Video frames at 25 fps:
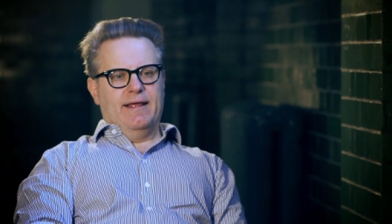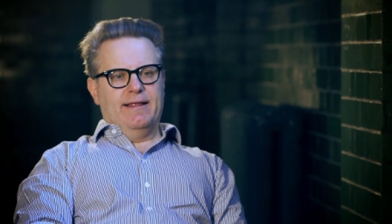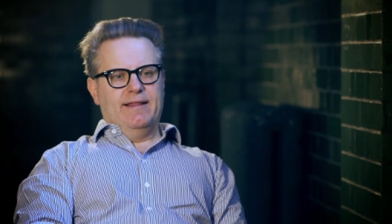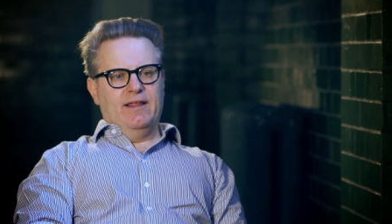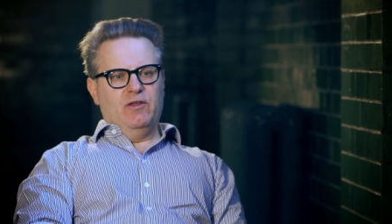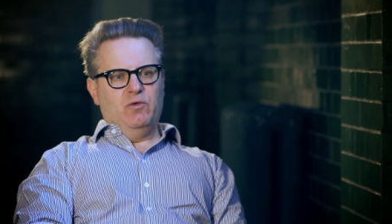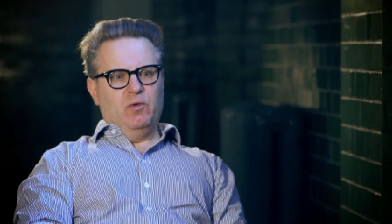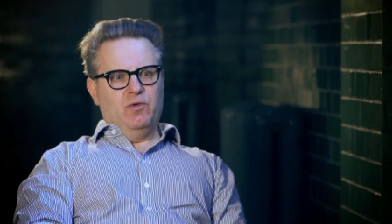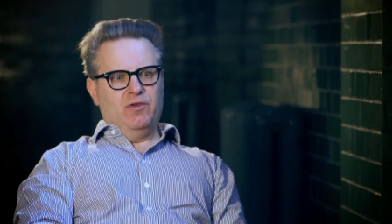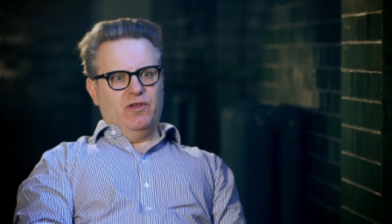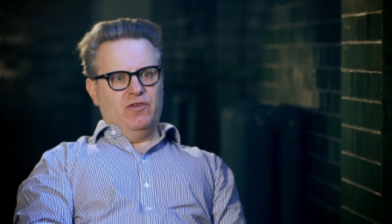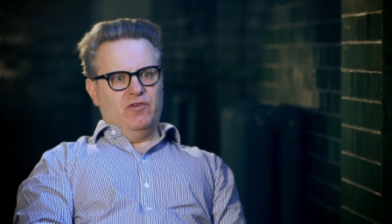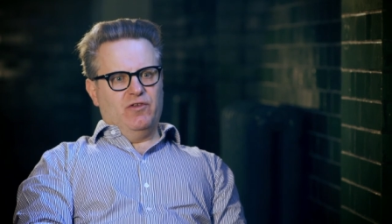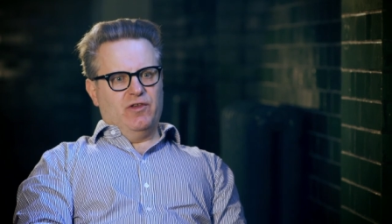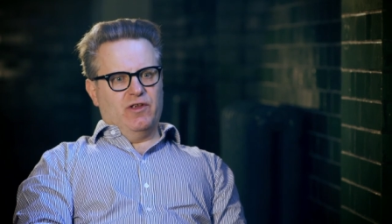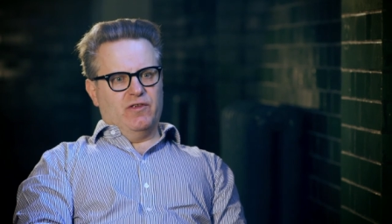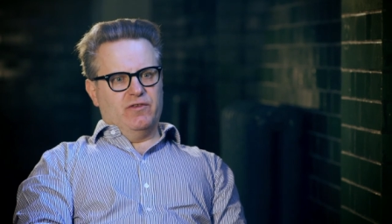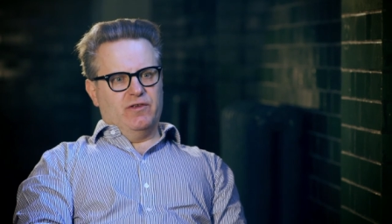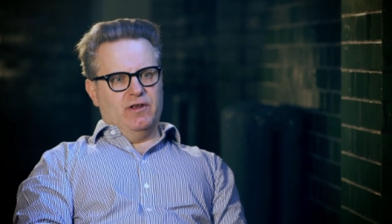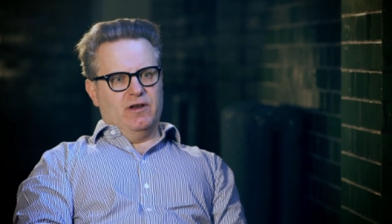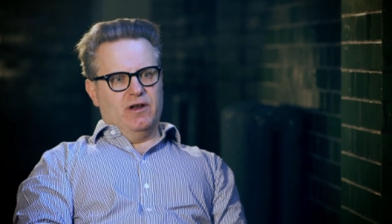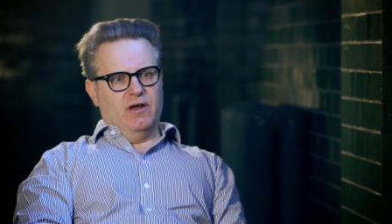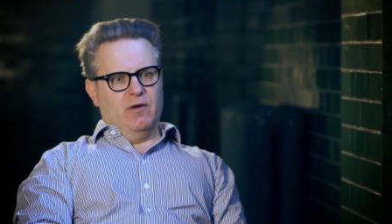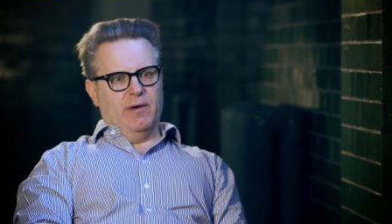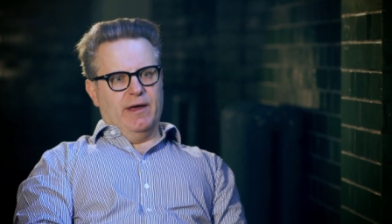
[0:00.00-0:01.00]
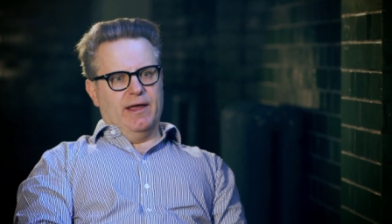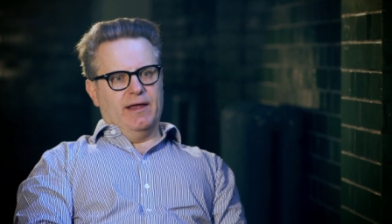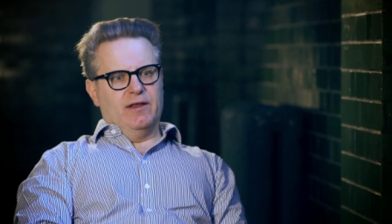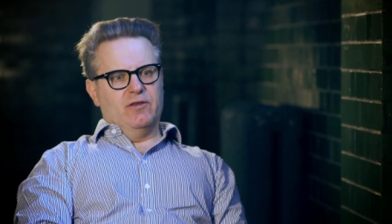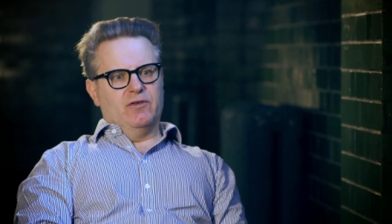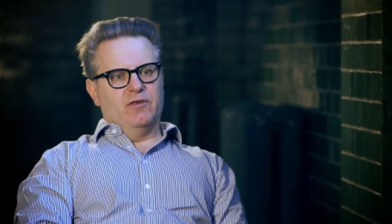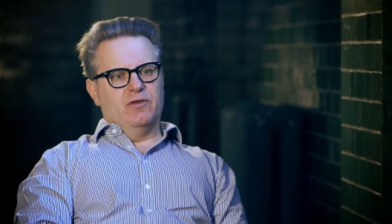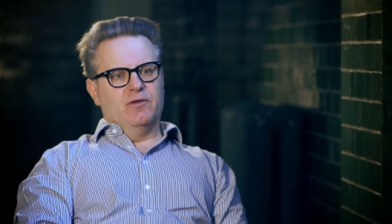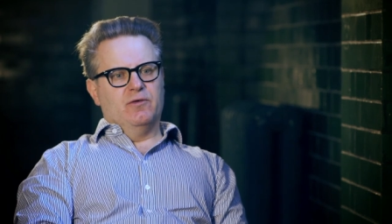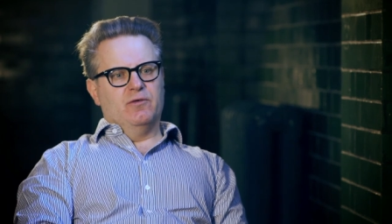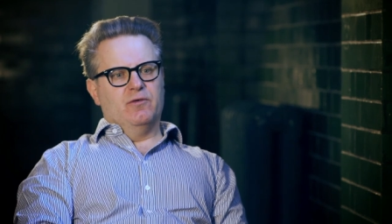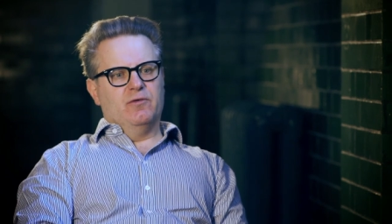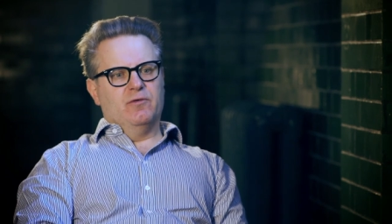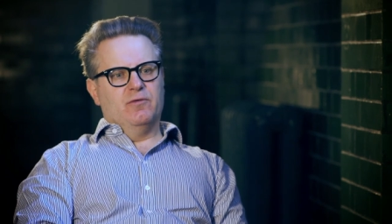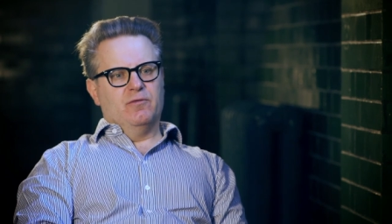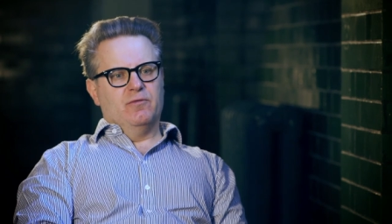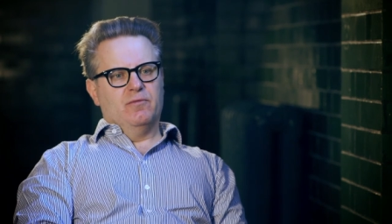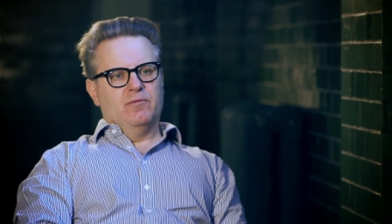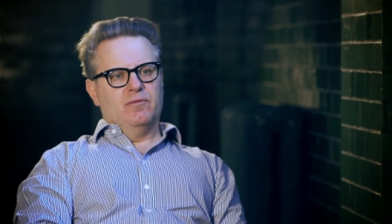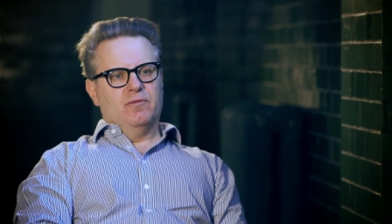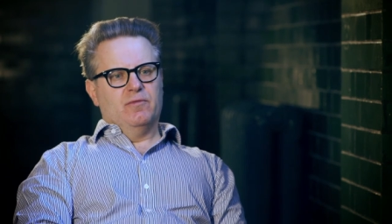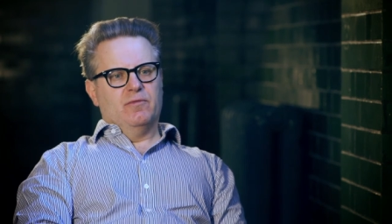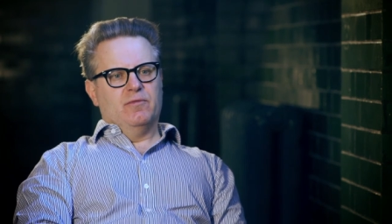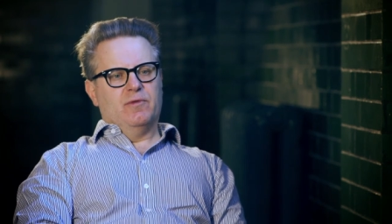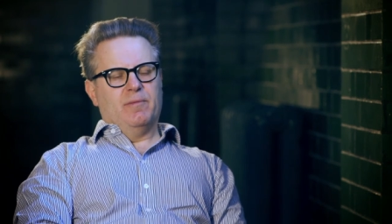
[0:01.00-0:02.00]
This was in 1608.
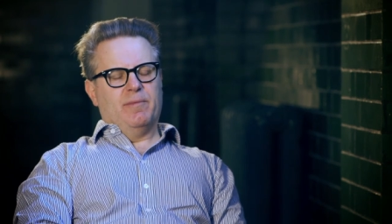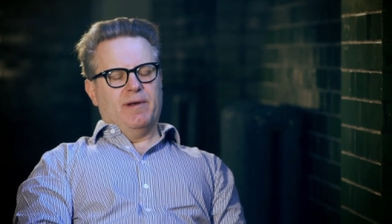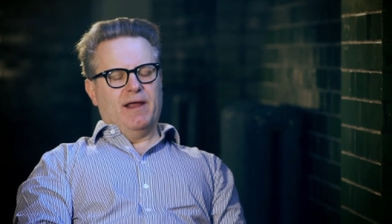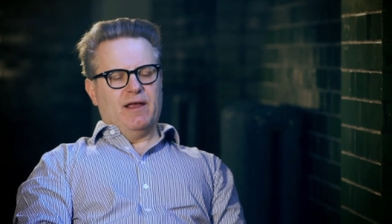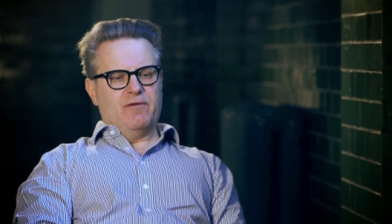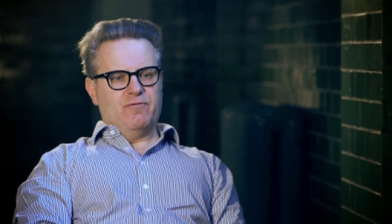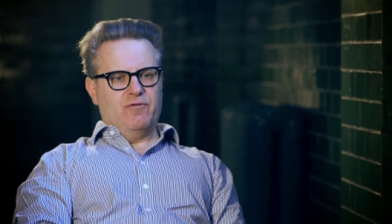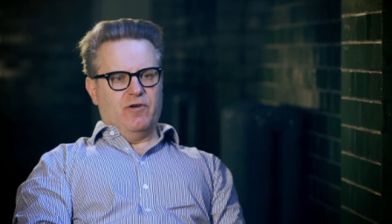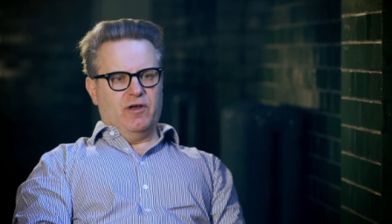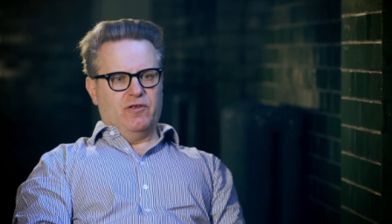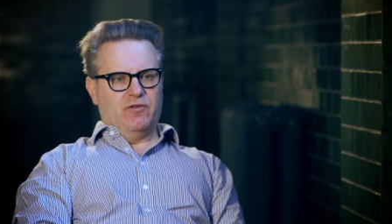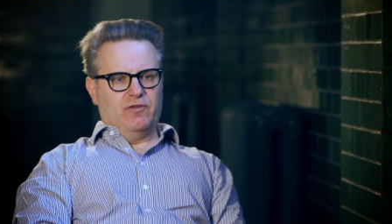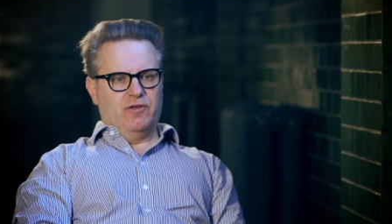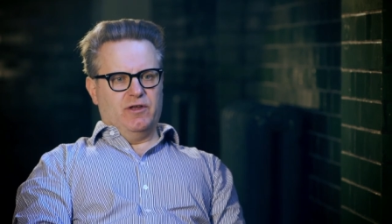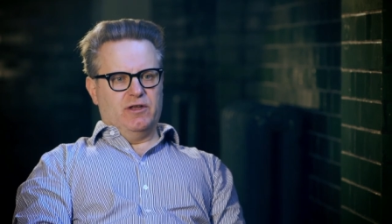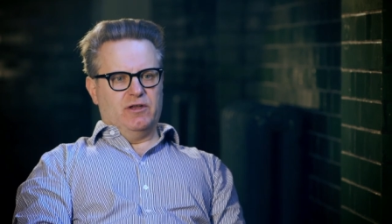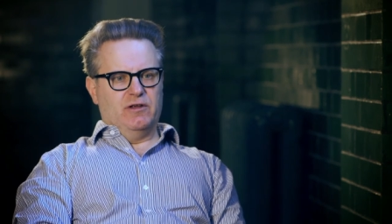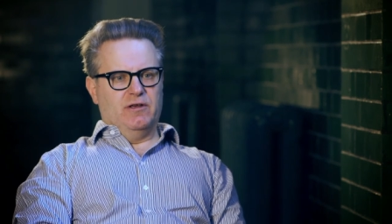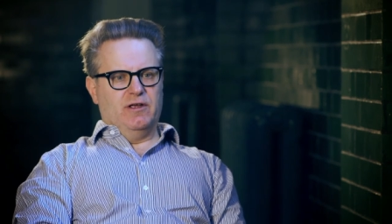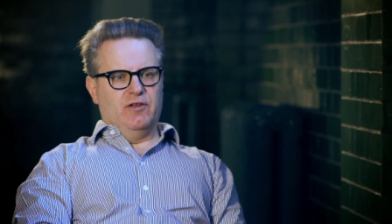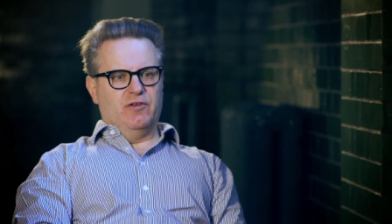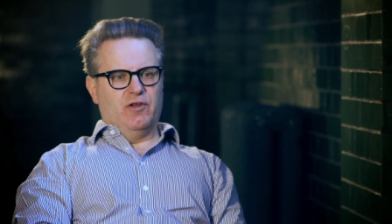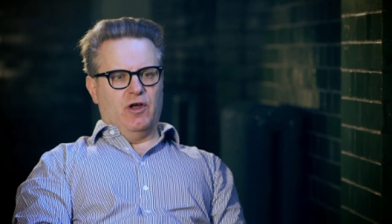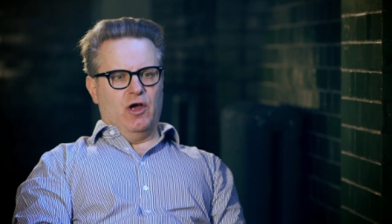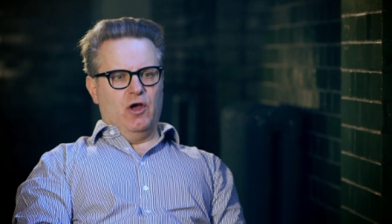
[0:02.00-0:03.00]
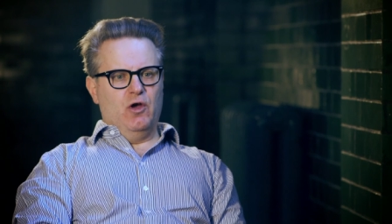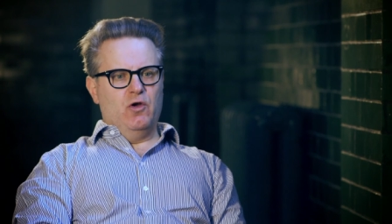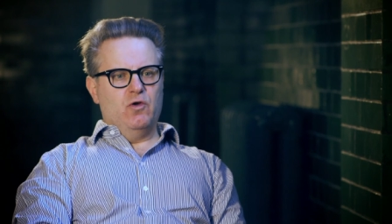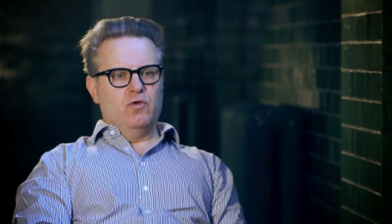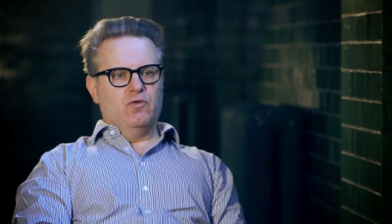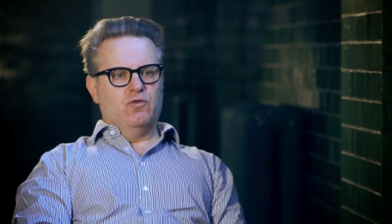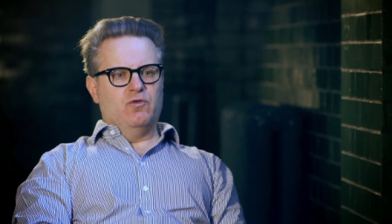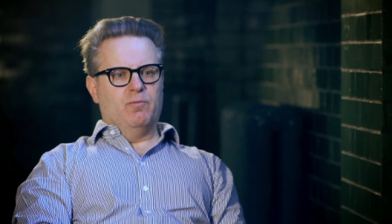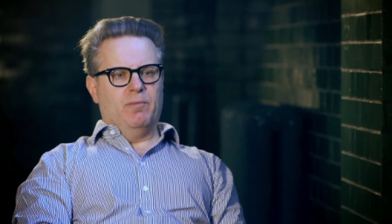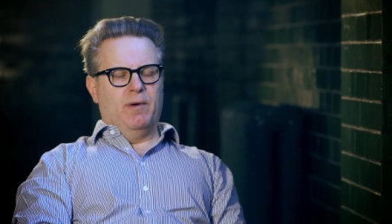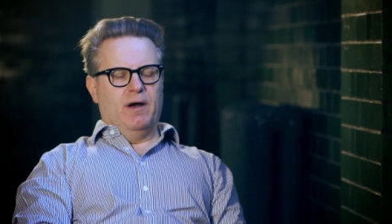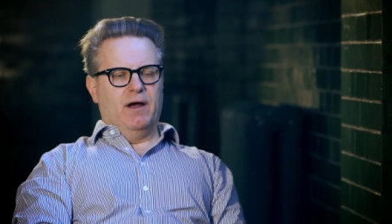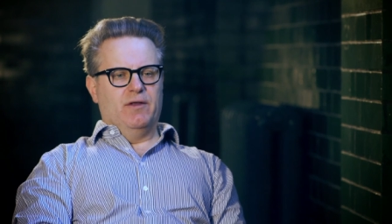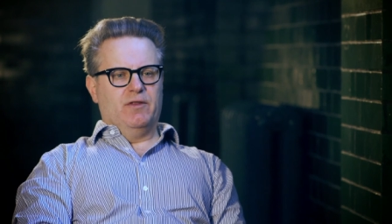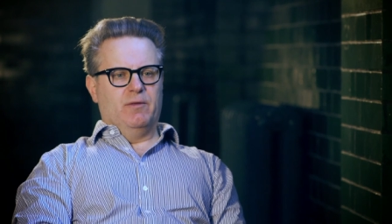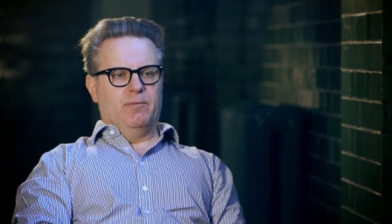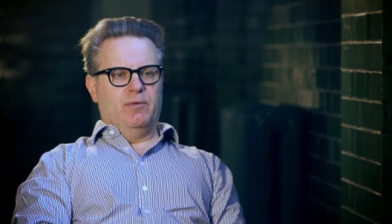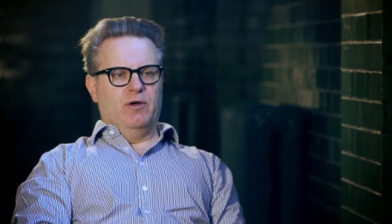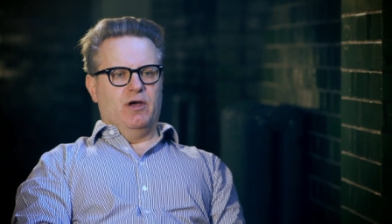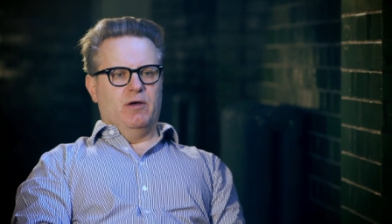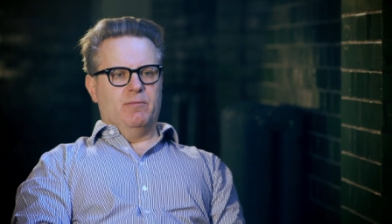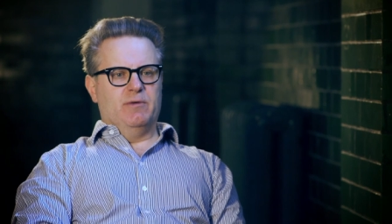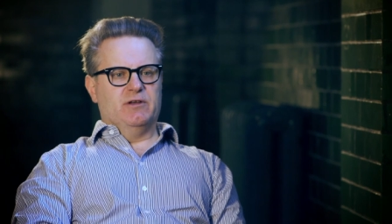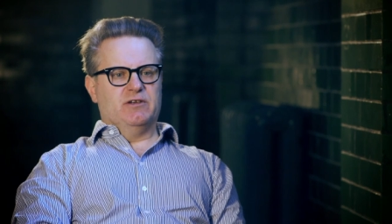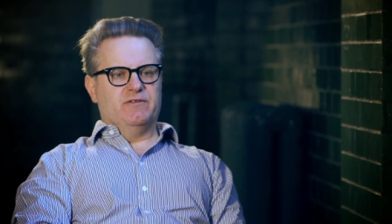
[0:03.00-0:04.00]
The Blackfriars Theatre is owned by the
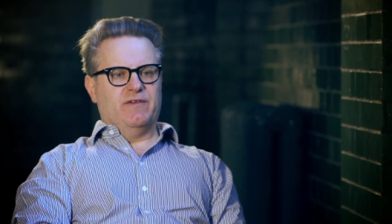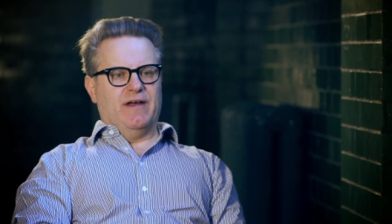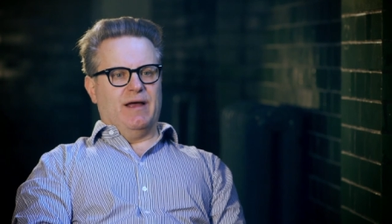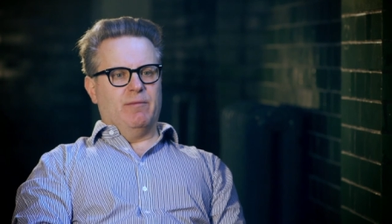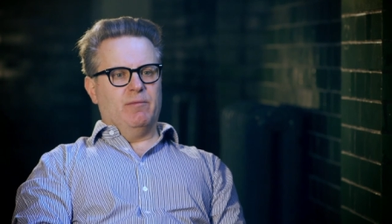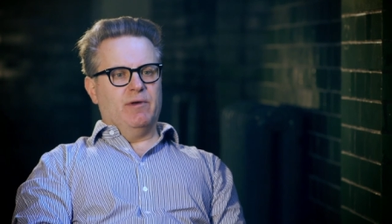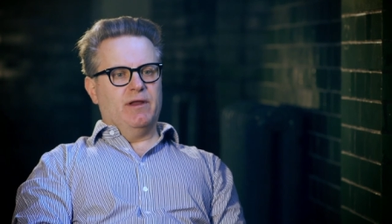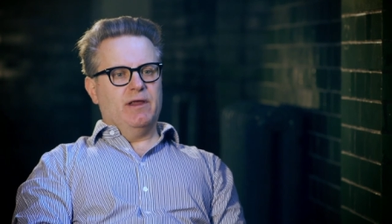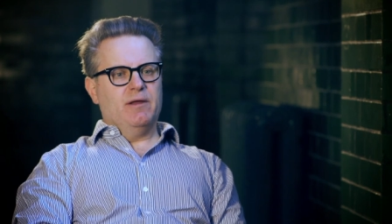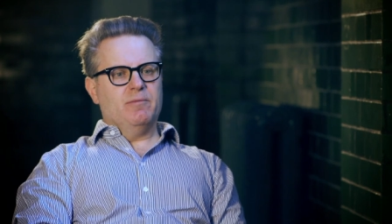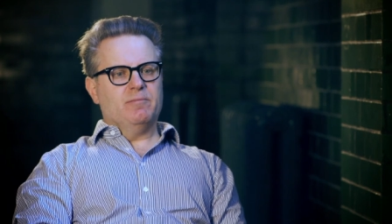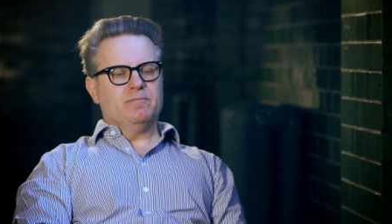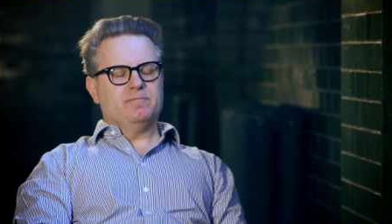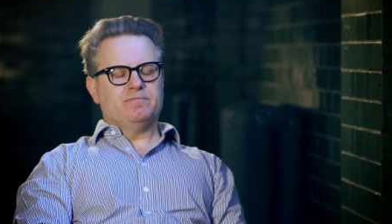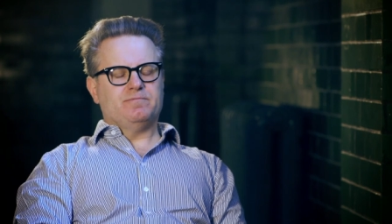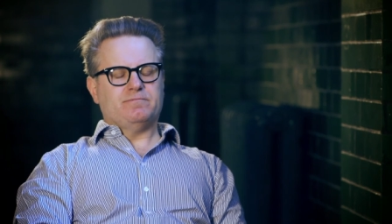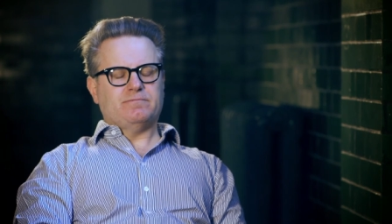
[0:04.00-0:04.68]
Burbage family.